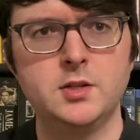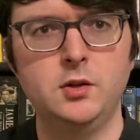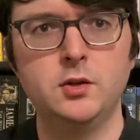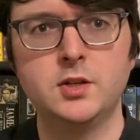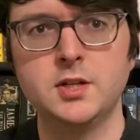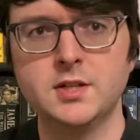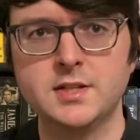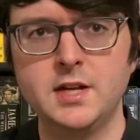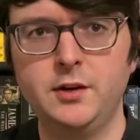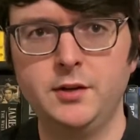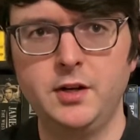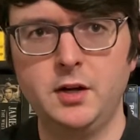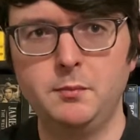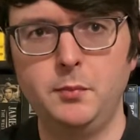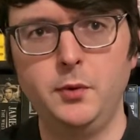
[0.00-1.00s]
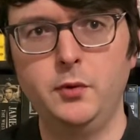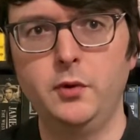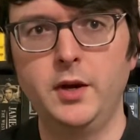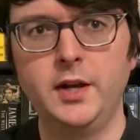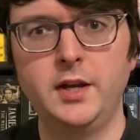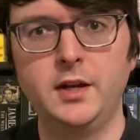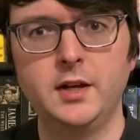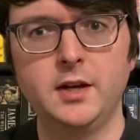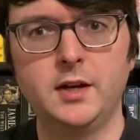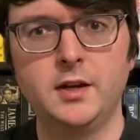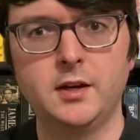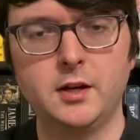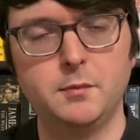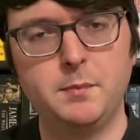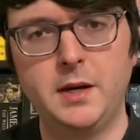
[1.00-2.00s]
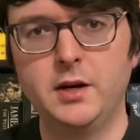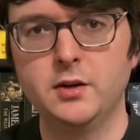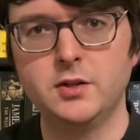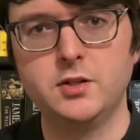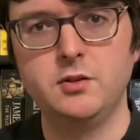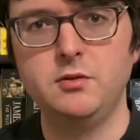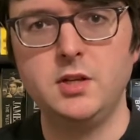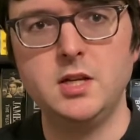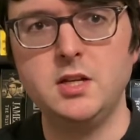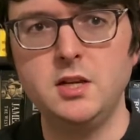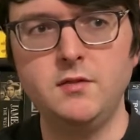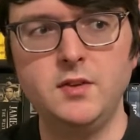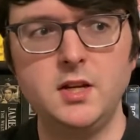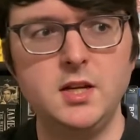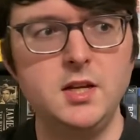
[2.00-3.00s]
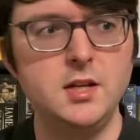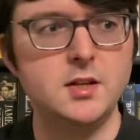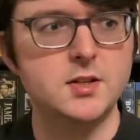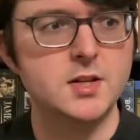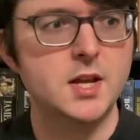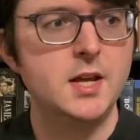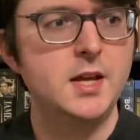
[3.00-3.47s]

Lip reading: looked and sounded on Blu-ray compared to the DVDs.